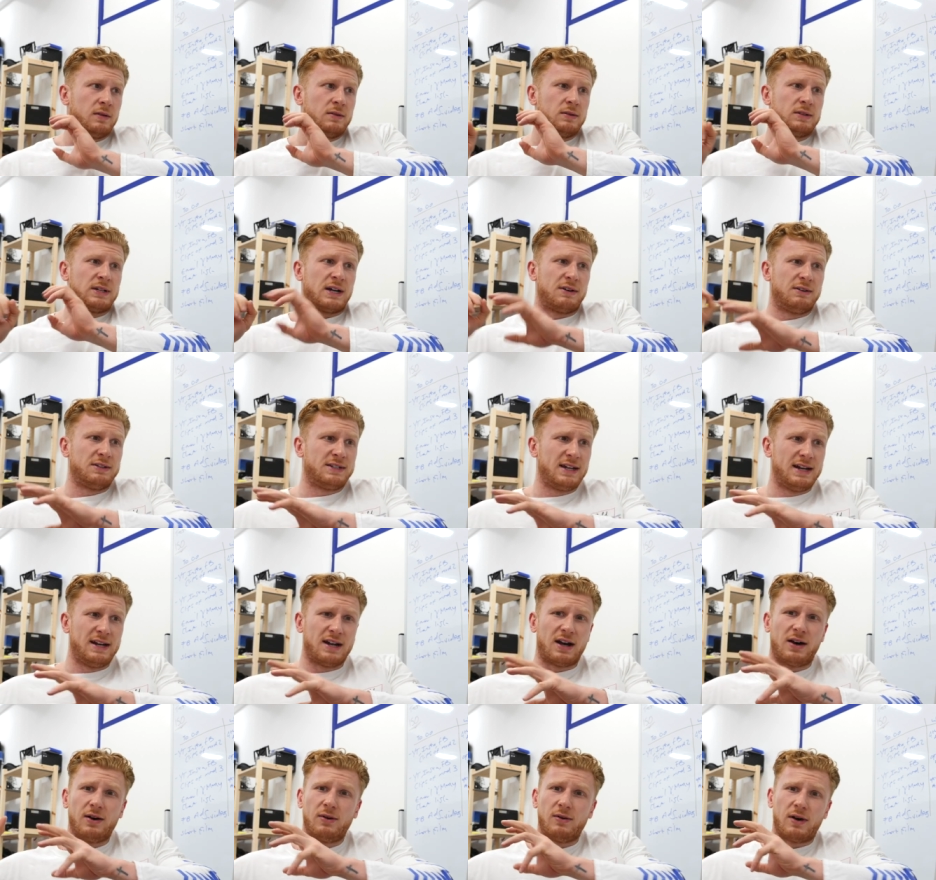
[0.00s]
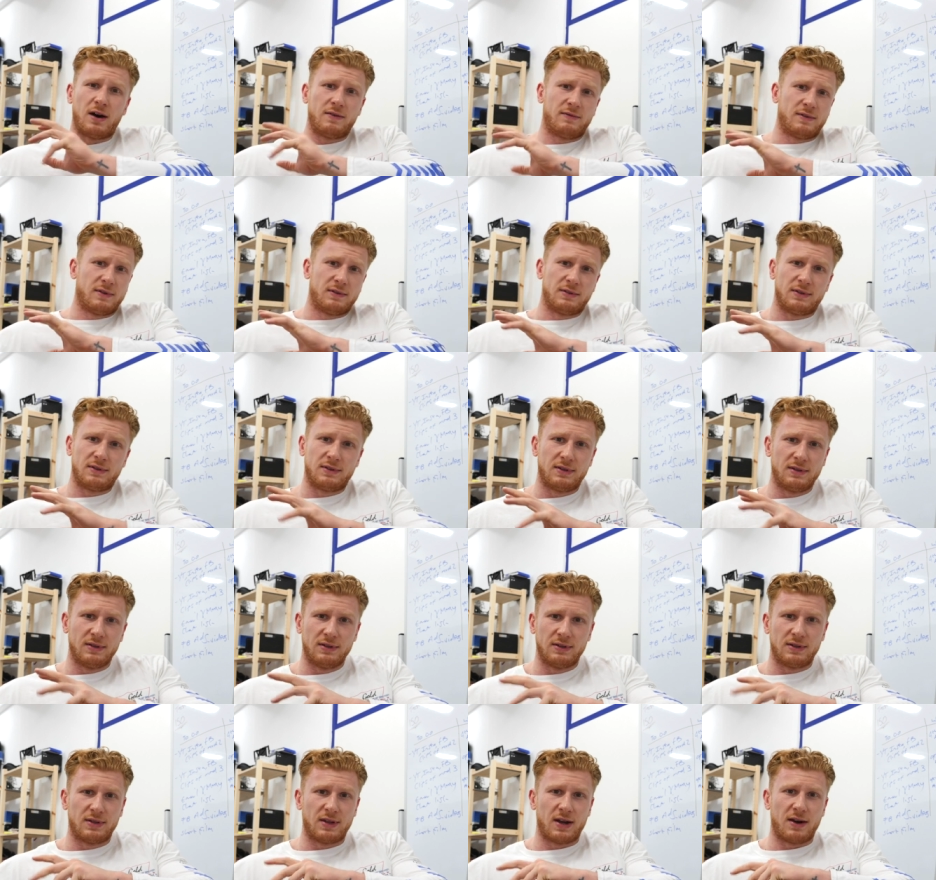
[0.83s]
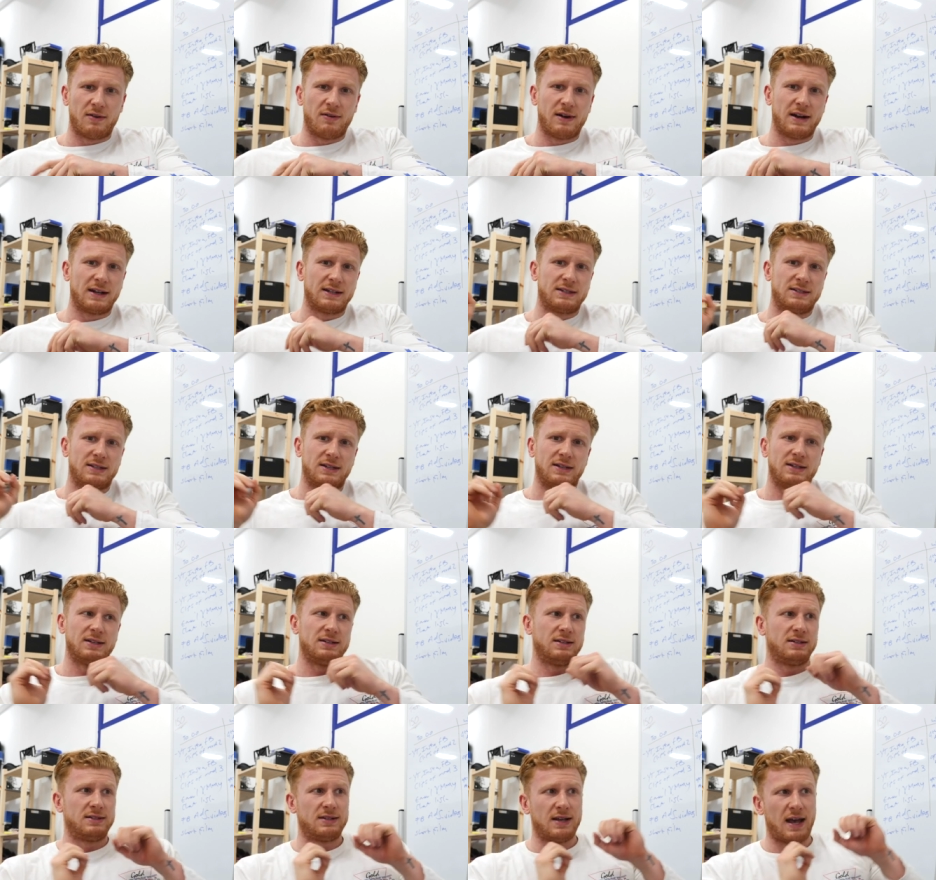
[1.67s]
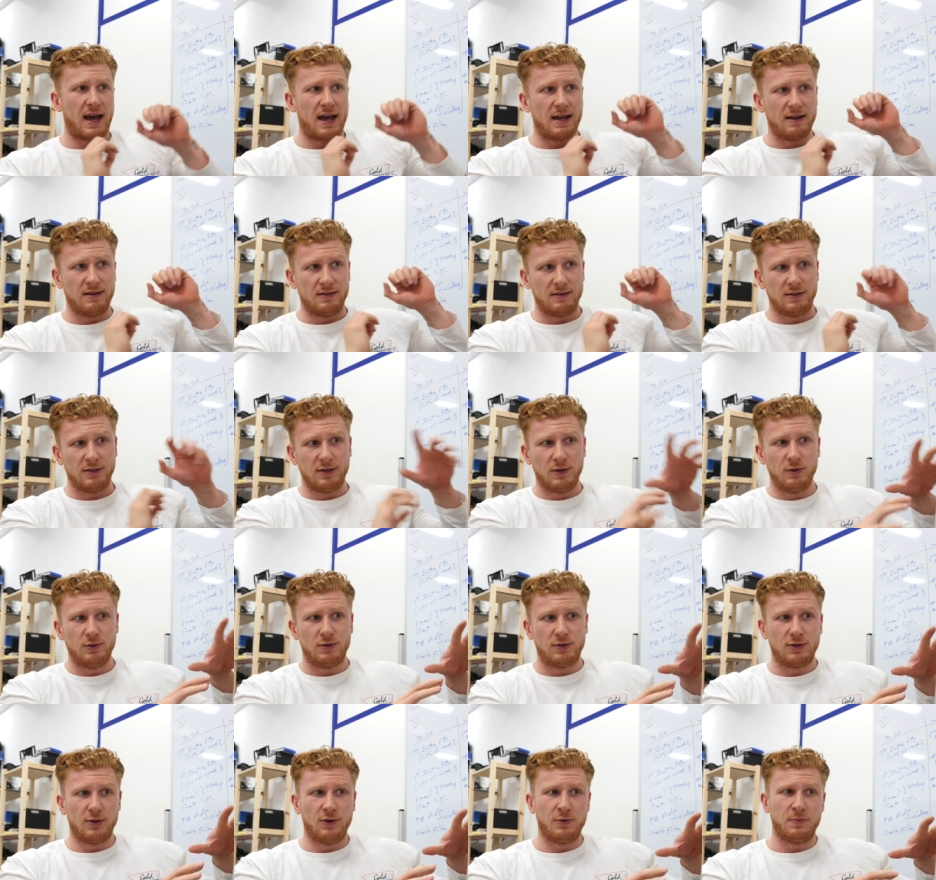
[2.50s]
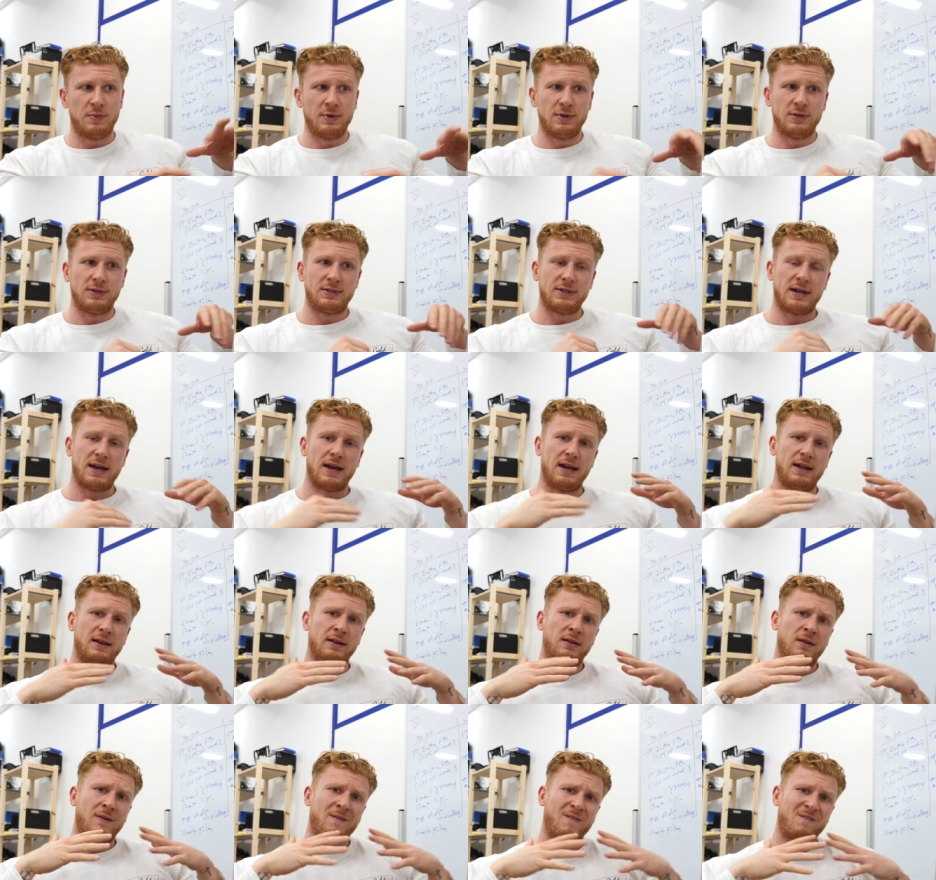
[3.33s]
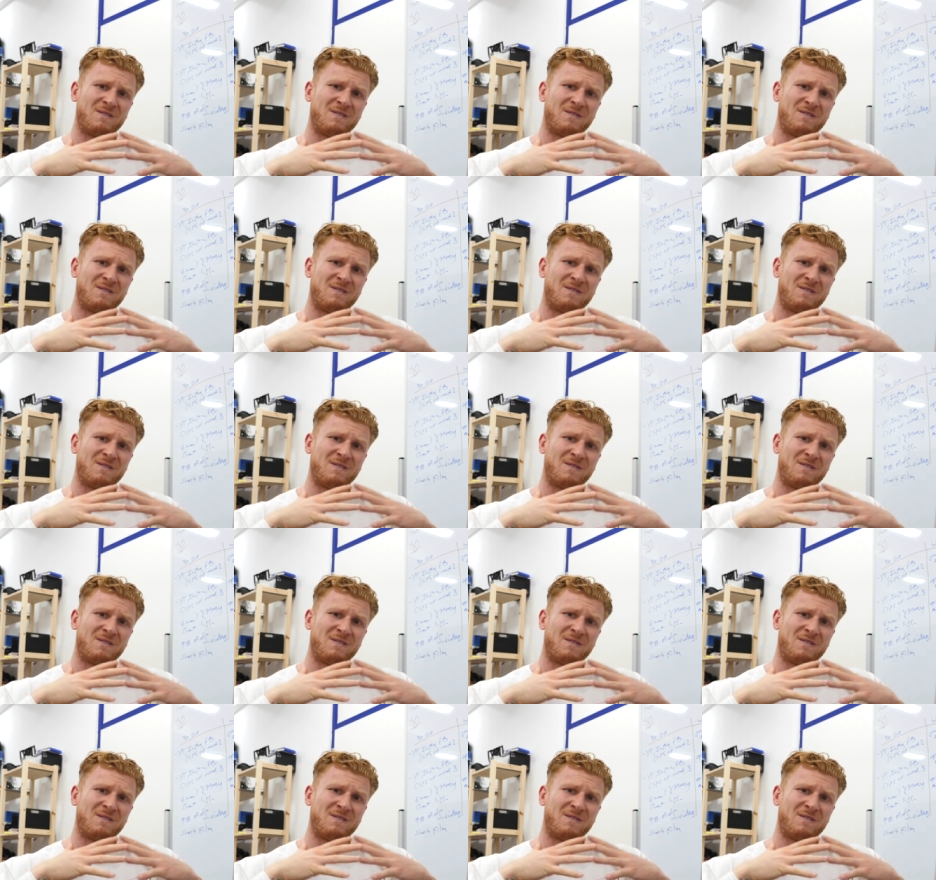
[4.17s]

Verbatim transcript: Tarantino, other directors and YouTubers, and